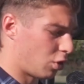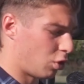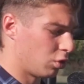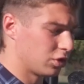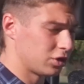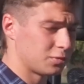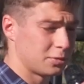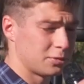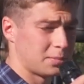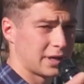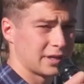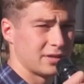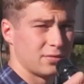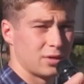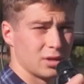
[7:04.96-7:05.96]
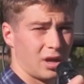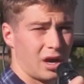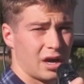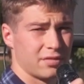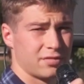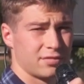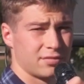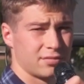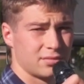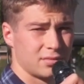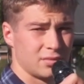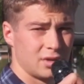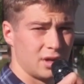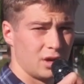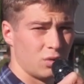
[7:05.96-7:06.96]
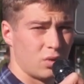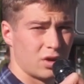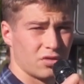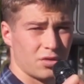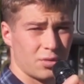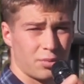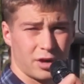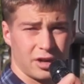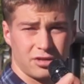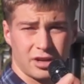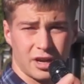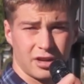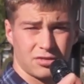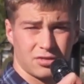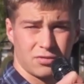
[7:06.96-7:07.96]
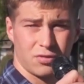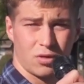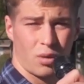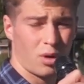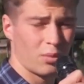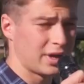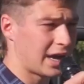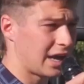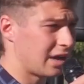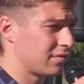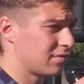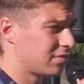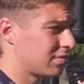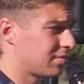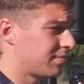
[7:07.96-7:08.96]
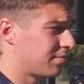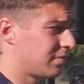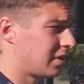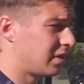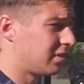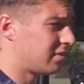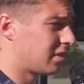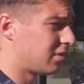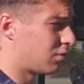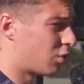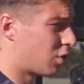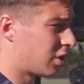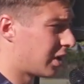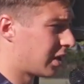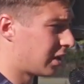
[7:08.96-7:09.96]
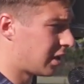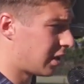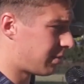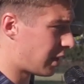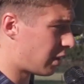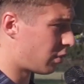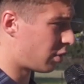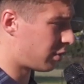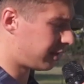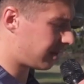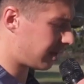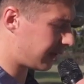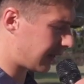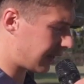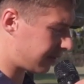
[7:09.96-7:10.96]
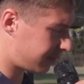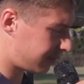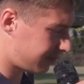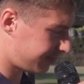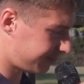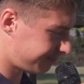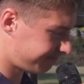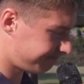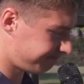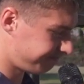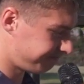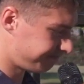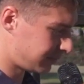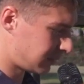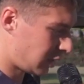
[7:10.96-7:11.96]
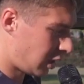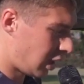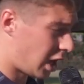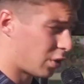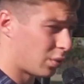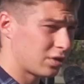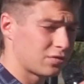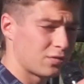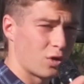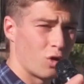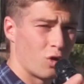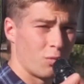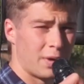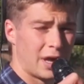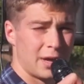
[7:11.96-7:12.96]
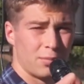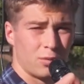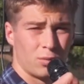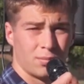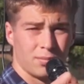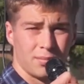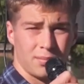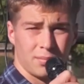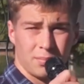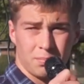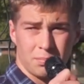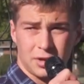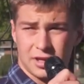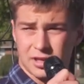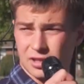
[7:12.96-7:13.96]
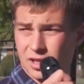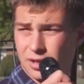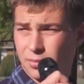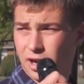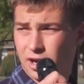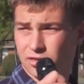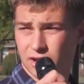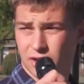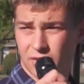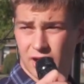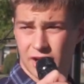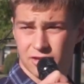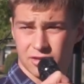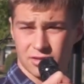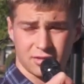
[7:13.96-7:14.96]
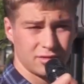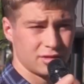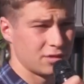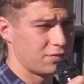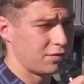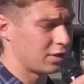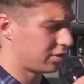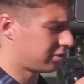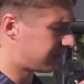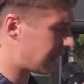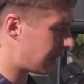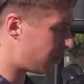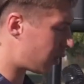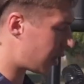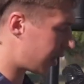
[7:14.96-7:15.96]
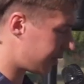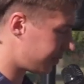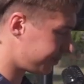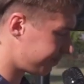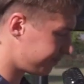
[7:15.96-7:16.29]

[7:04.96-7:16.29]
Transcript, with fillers: all this perspective on life, one of appreciation for what we have instead of worrying about what we don't have. I wish for all people particularly my generation, to feel the same way.